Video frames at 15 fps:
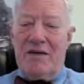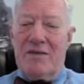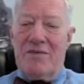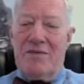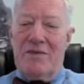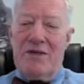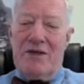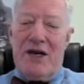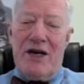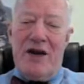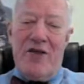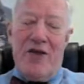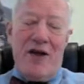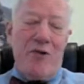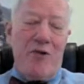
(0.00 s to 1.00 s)
say
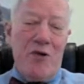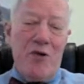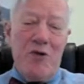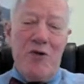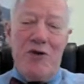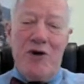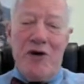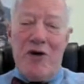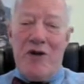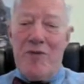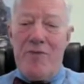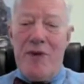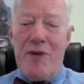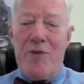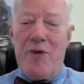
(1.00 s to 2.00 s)
anything rude to other
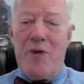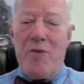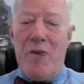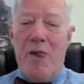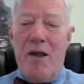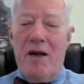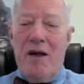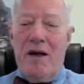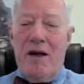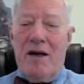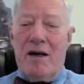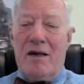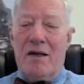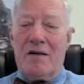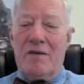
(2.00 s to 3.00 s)
people.
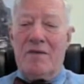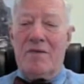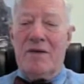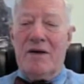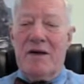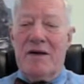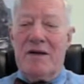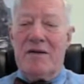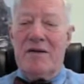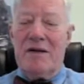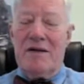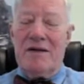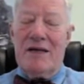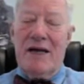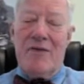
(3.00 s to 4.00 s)
And
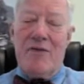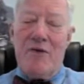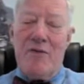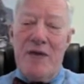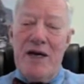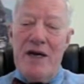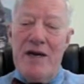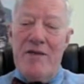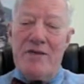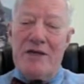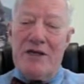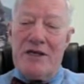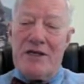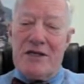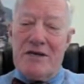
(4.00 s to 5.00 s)
dealing with me, he was
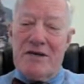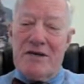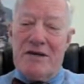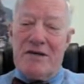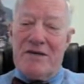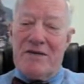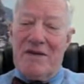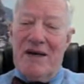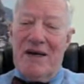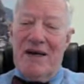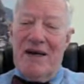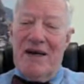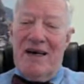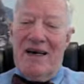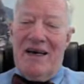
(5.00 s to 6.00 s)
just,
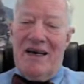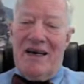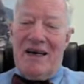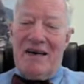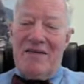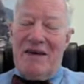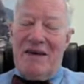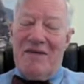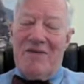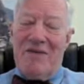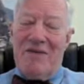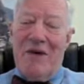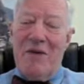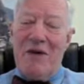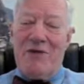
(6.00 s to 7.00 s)
I
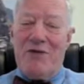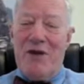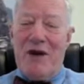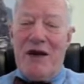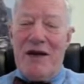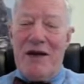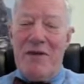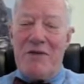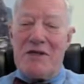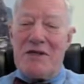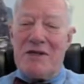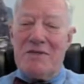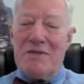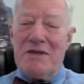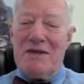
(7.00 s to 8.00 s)
always felt like he was
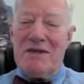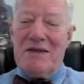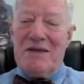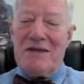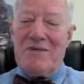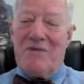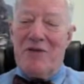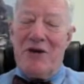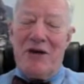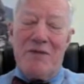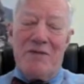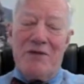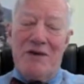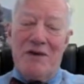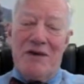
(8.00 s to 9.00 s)
just very
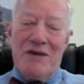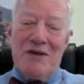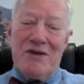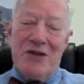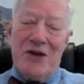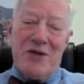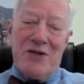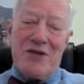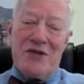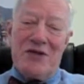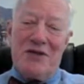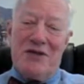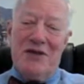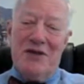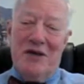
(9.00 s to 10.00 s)
generous
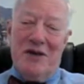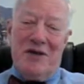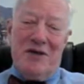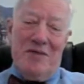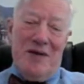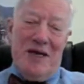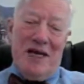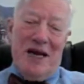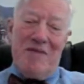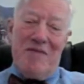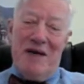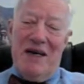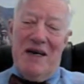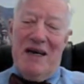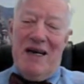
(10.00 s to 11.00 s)
to me.
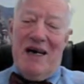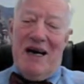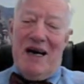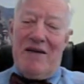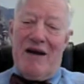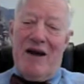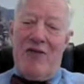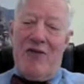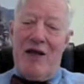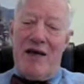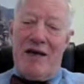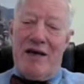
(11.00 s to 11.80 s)
I think